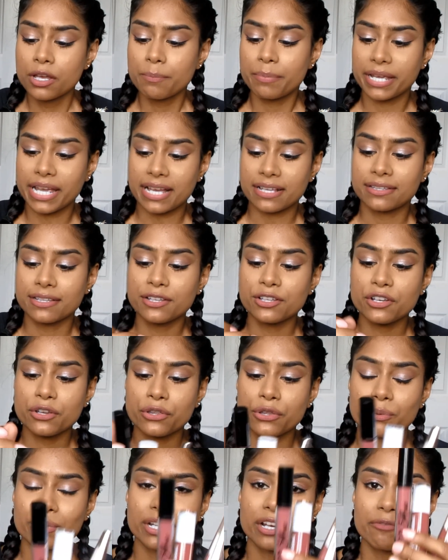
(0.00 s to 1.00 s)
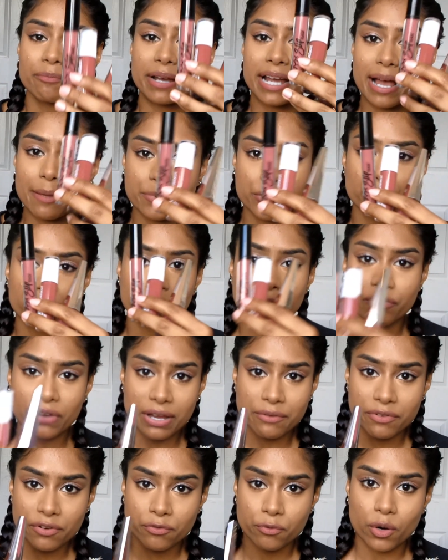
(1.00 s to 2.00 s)
But yes, these are 3 of my absolute
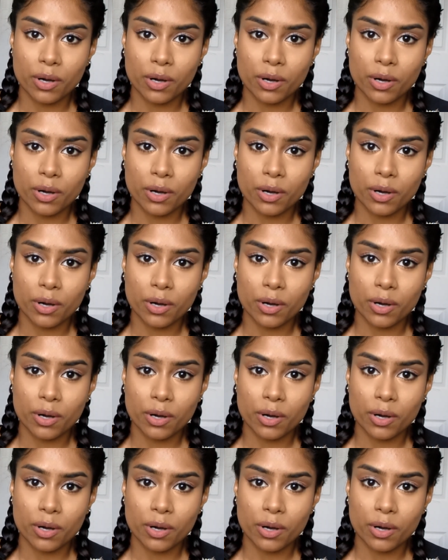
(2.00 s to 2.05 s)
favorite